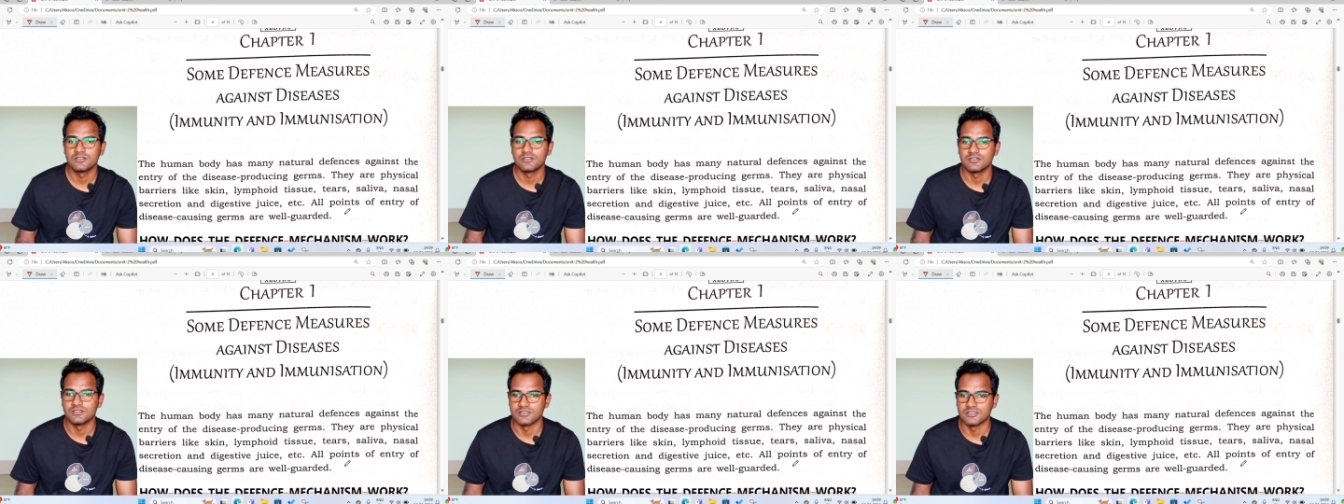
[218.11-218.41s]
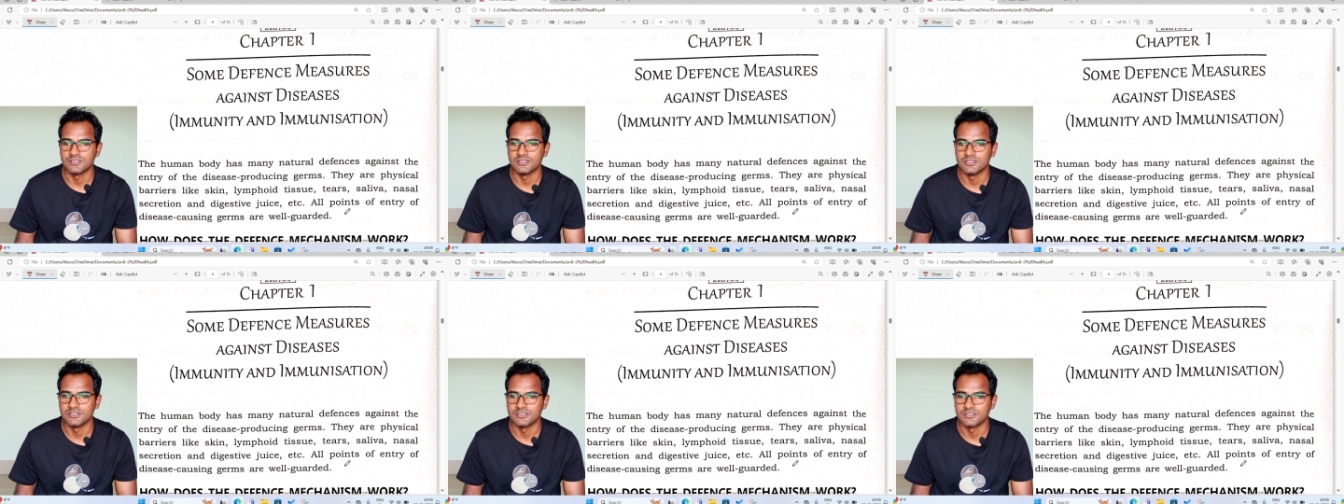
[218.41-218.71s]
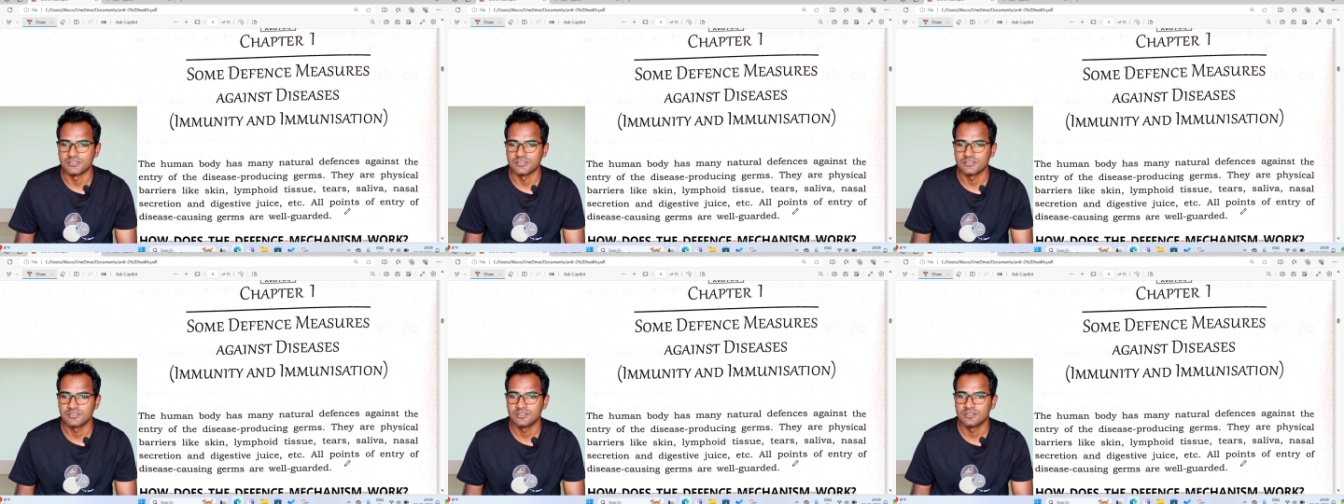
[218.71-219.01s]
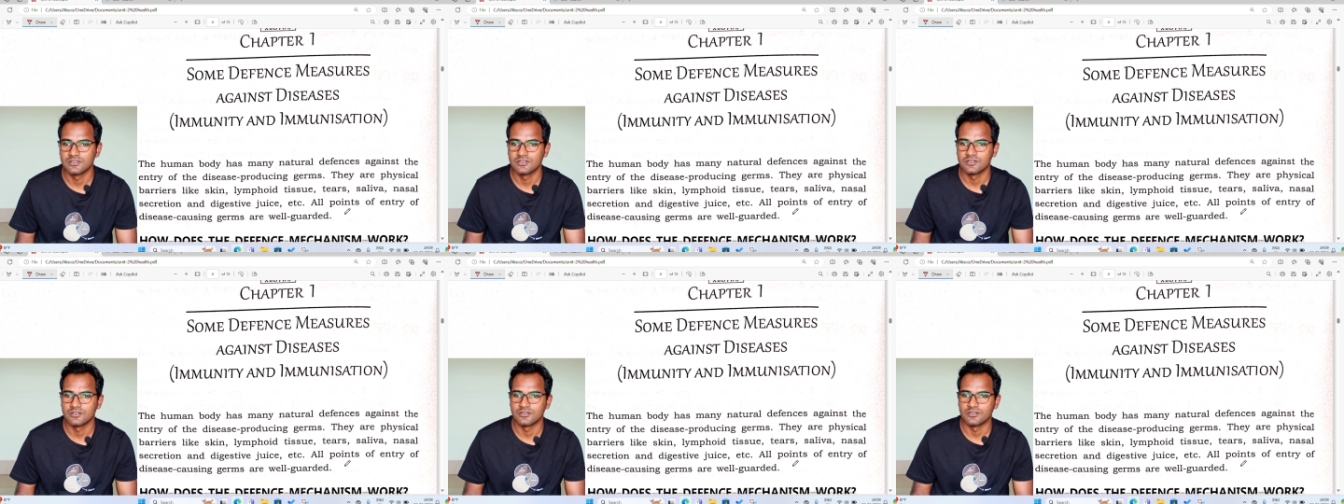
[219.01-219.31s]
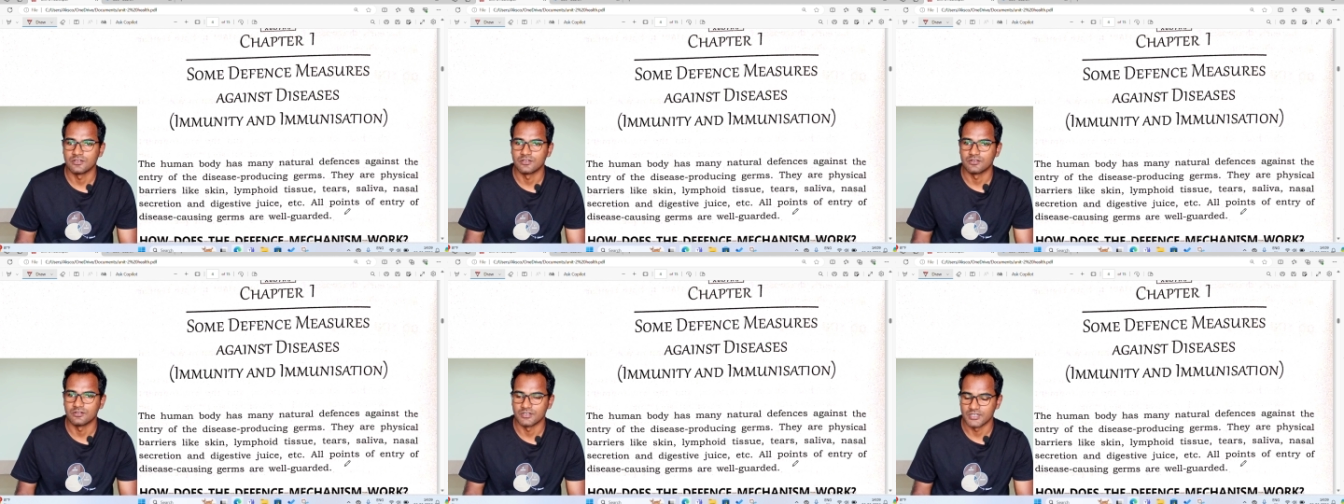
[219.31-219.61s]
diseases,
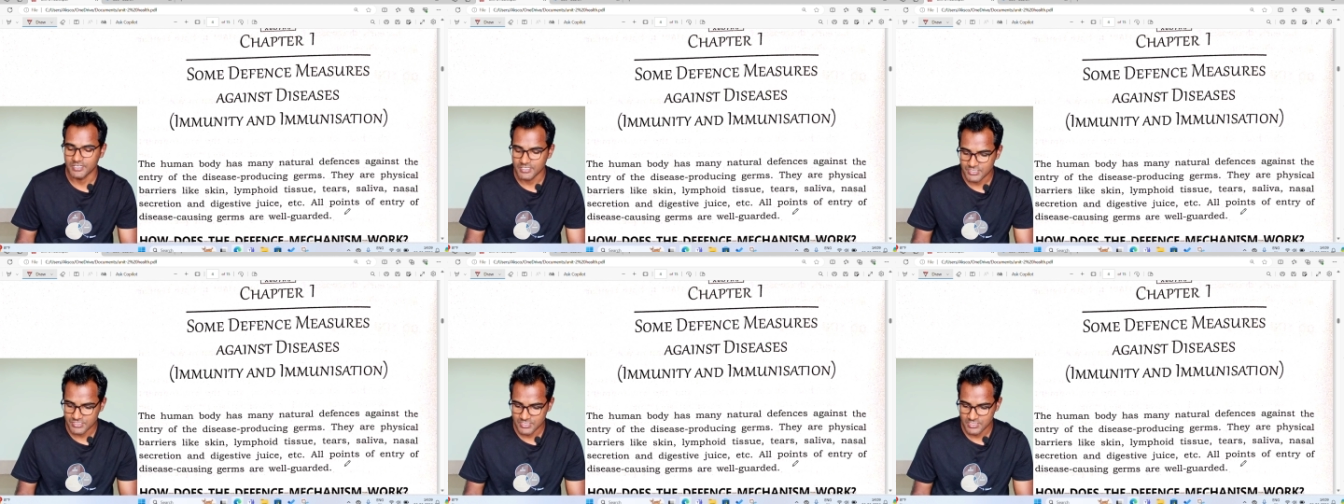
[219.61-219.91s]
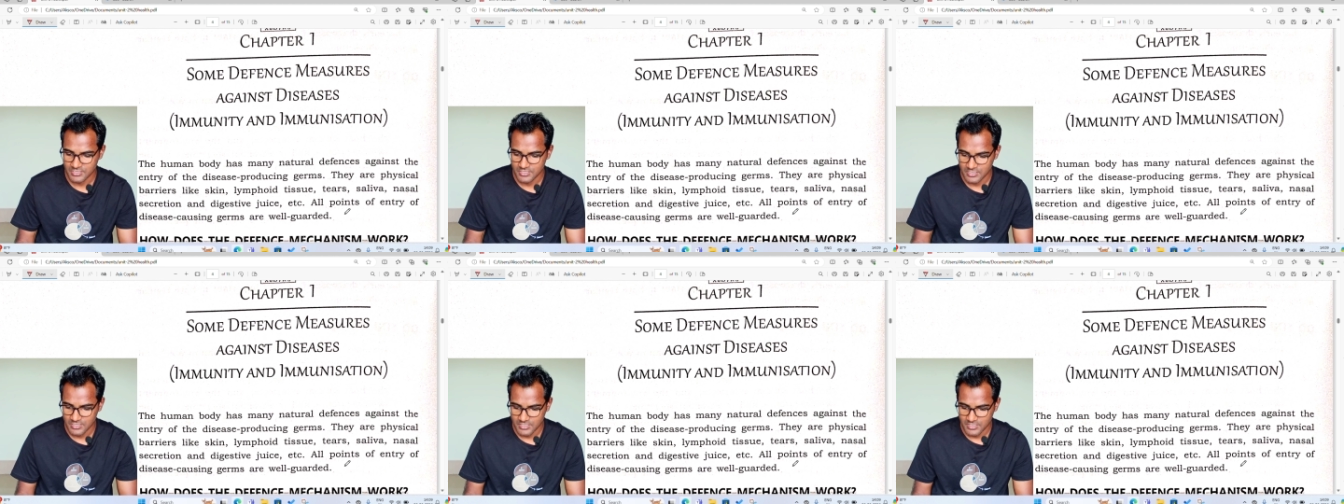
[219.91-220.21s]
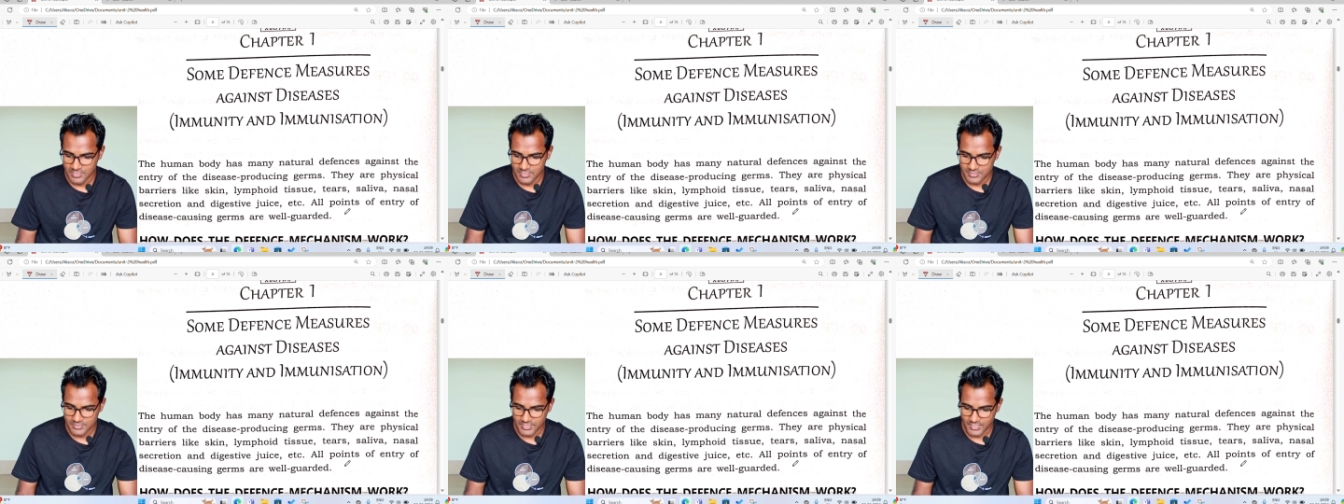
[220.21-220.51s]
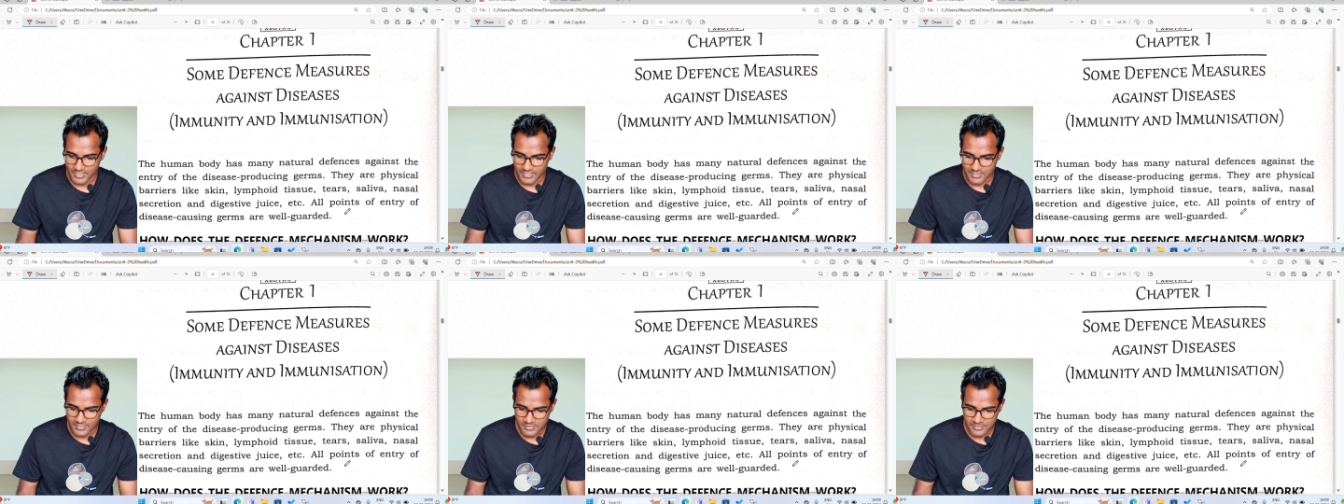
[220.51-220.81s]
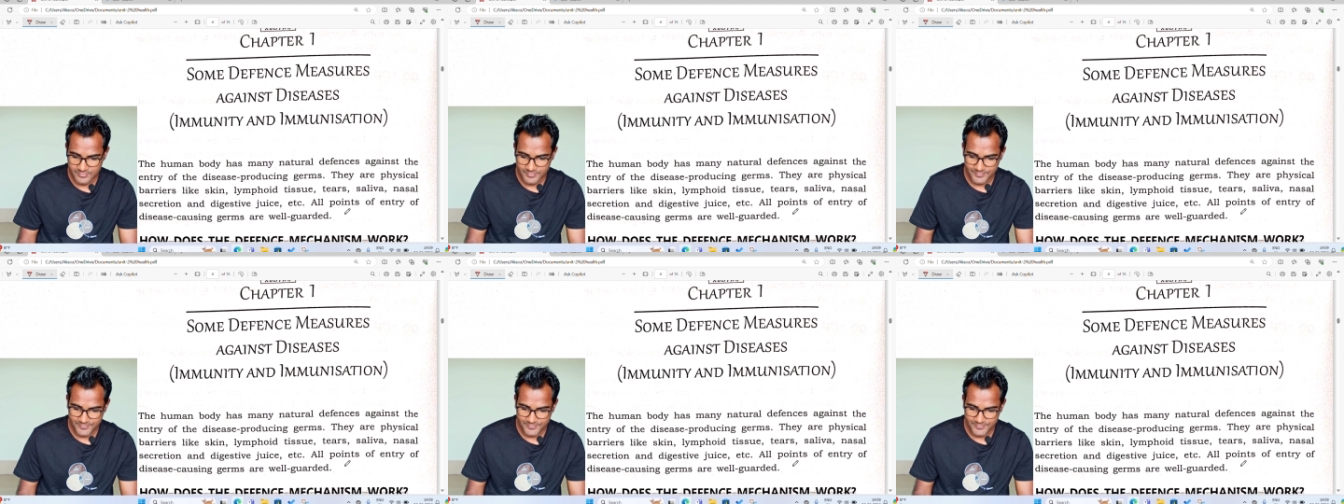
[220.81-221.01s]
all right? Then